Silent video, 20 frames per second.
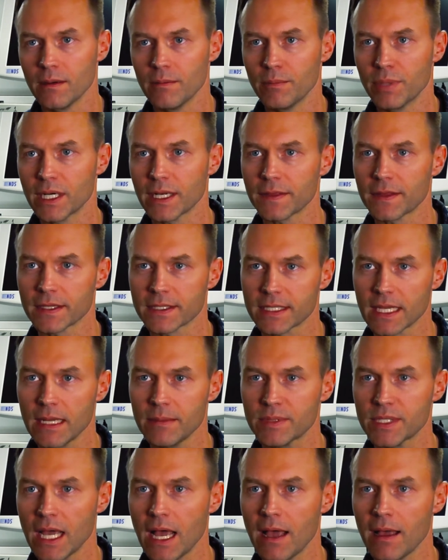But at the
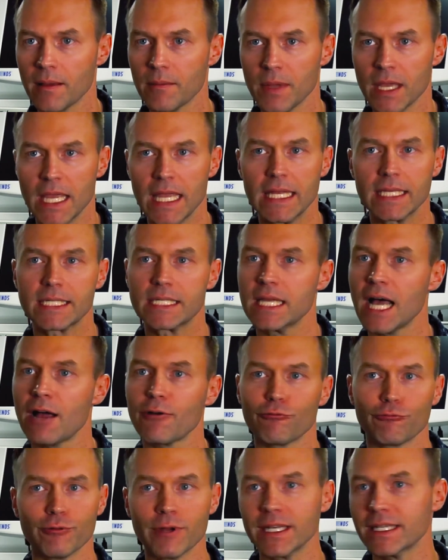same time, it's
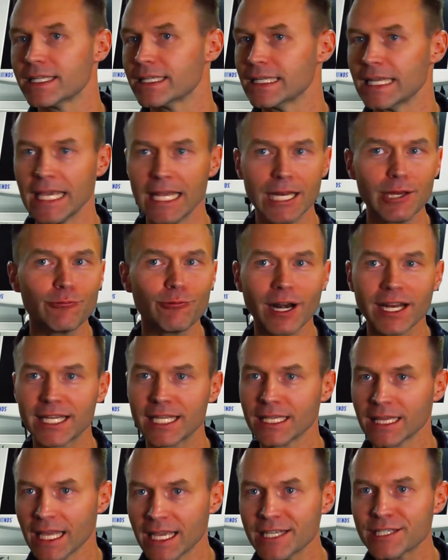not written in any
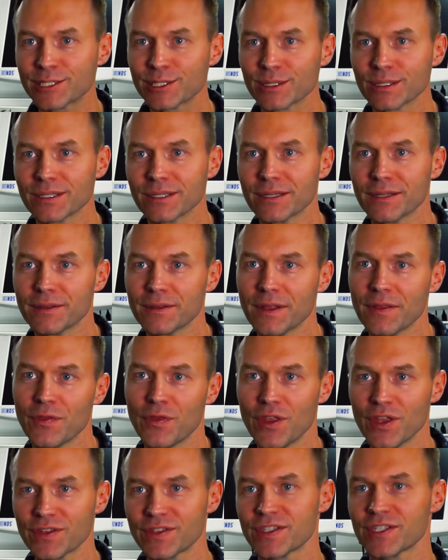regulation
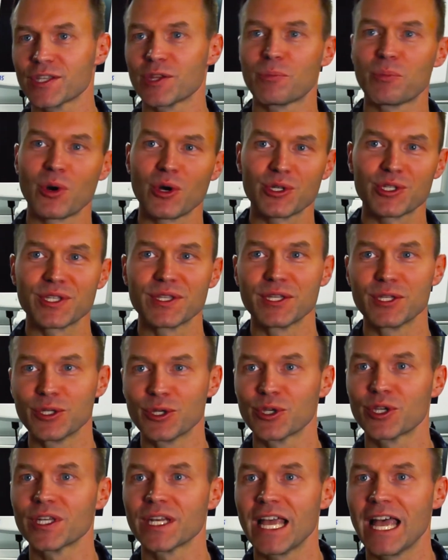that this is the person that
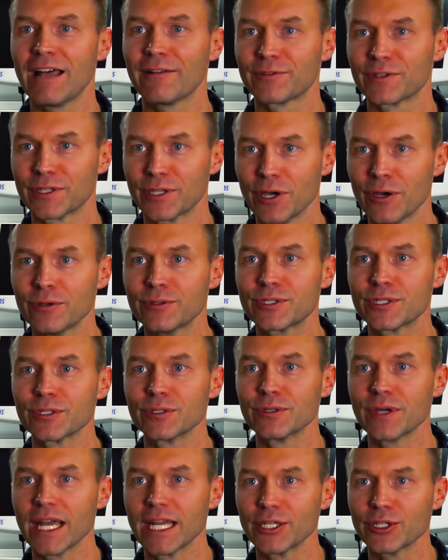you're going to have to go
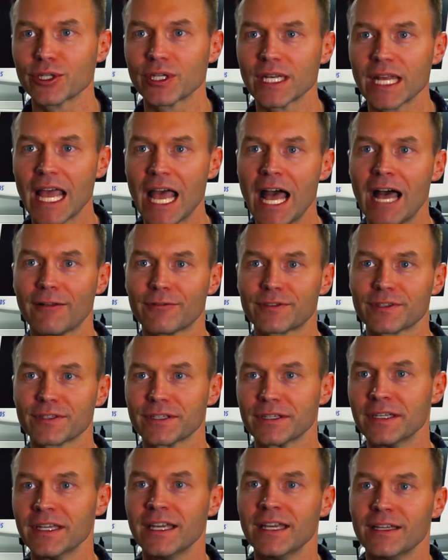to and you're going to have
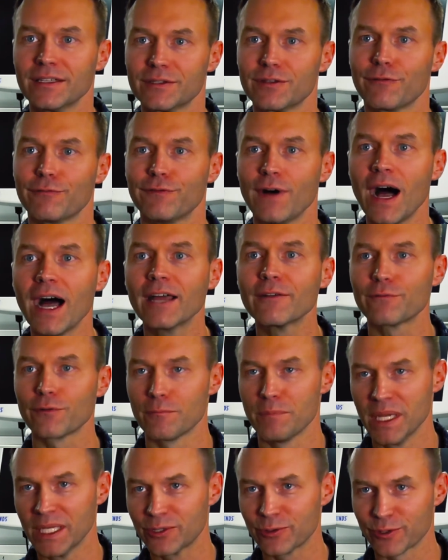to find for
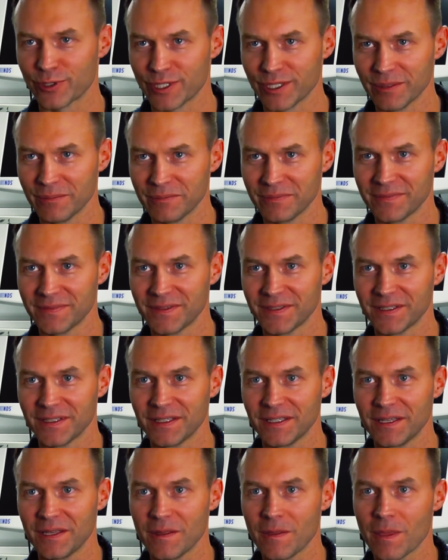mentorship.
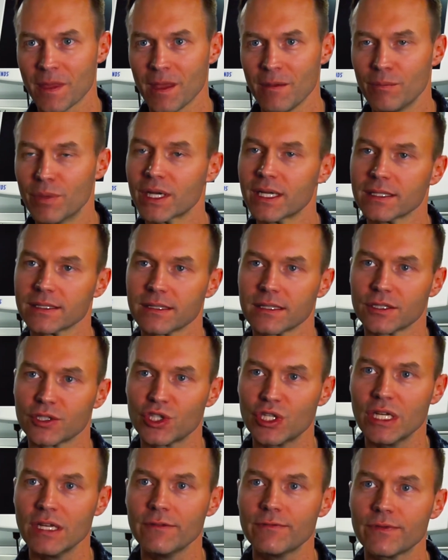Because the
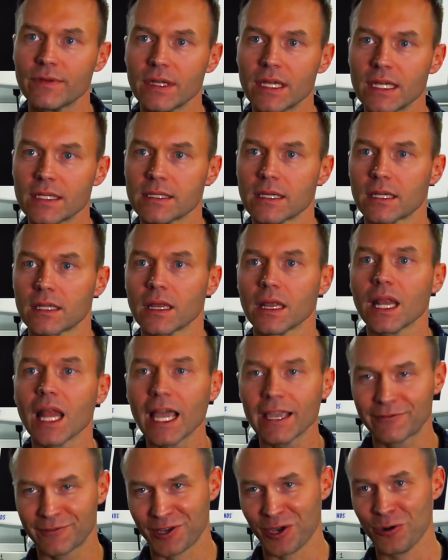chief is a
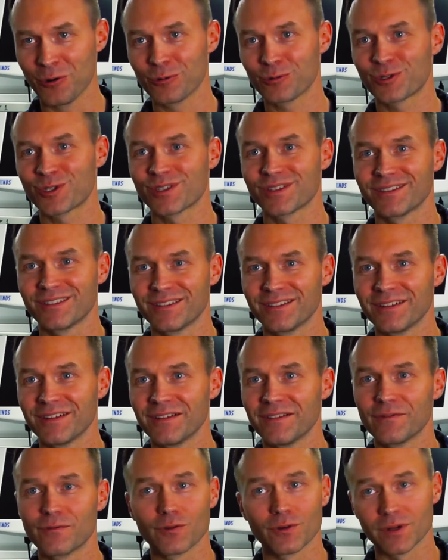life coach,
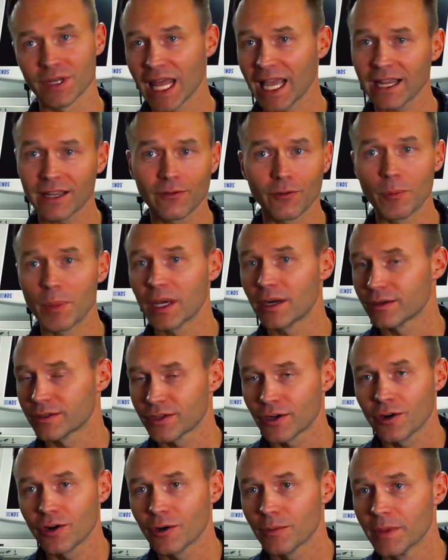for lack of a better
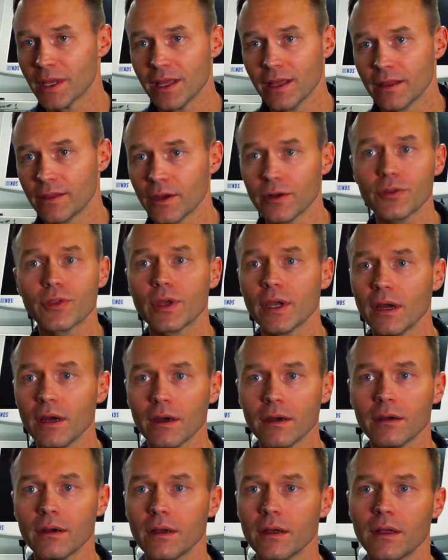term. They're
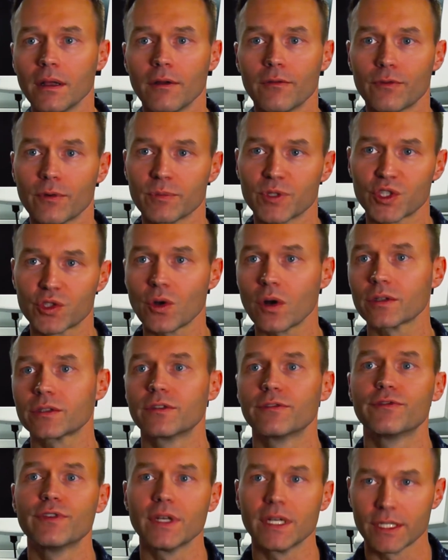there from start
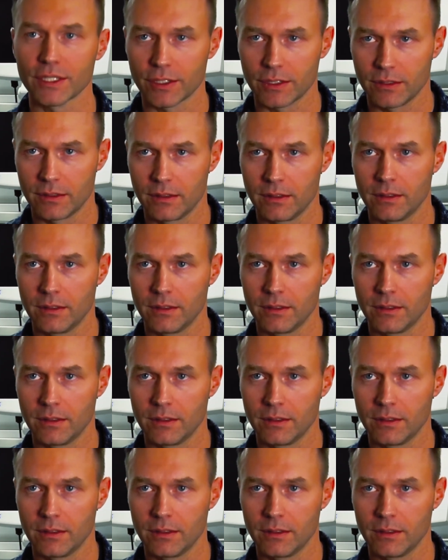to finish.